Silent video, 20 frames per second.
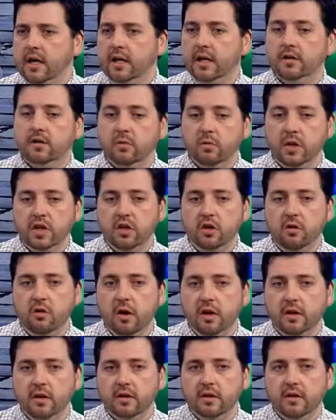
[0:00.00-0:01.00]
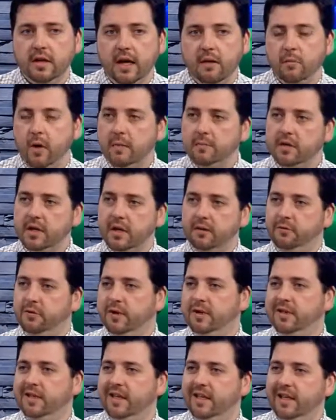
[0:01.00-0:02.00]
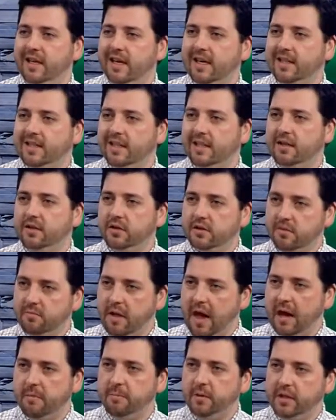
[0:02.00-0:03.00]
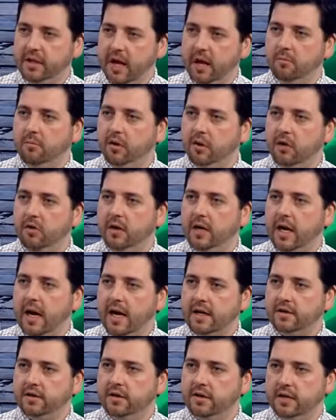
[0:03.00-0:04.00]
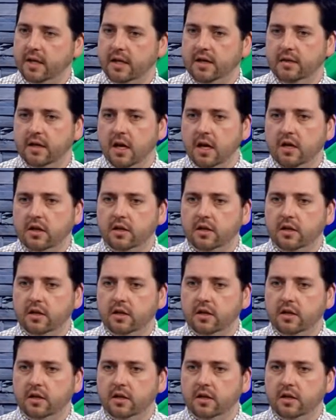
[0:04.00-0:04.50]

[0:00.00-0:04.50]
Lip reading: Yeah, so when you go on that website for the City of Kingston, there's the map, but down below it, it actually says,